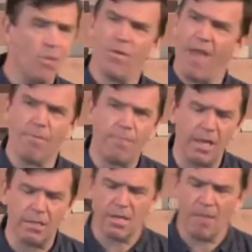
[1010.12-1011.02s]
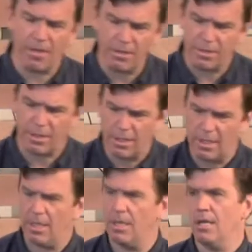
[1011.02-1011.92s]
without being summoned
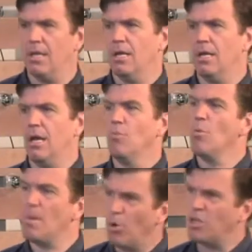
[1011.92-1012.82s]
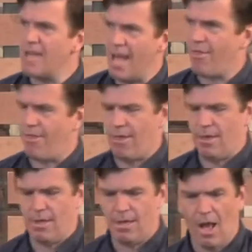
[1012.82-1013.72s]
will be put to death?
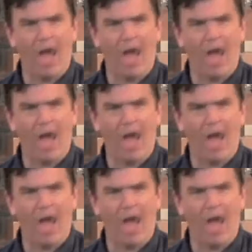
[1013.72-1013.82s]
I